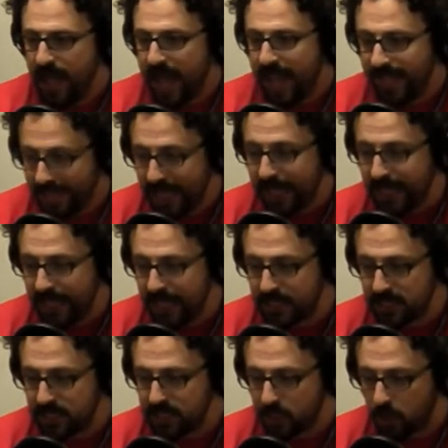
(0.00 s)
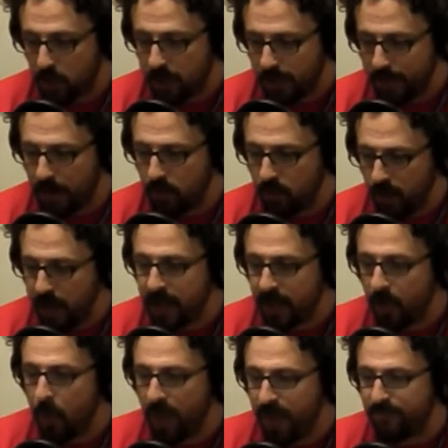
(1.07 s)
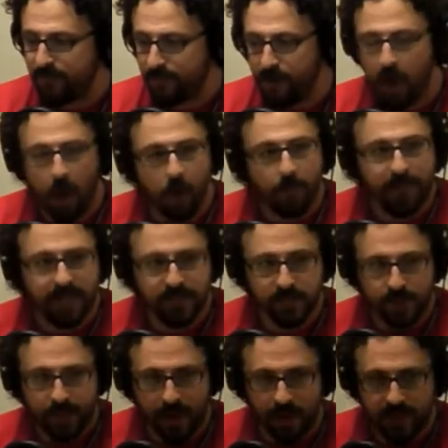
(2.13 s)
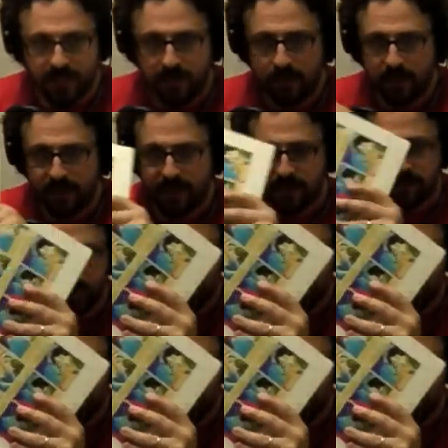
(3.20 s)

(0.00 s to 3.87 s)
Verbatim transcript: And it is a story about running away from home because your parents don't listen to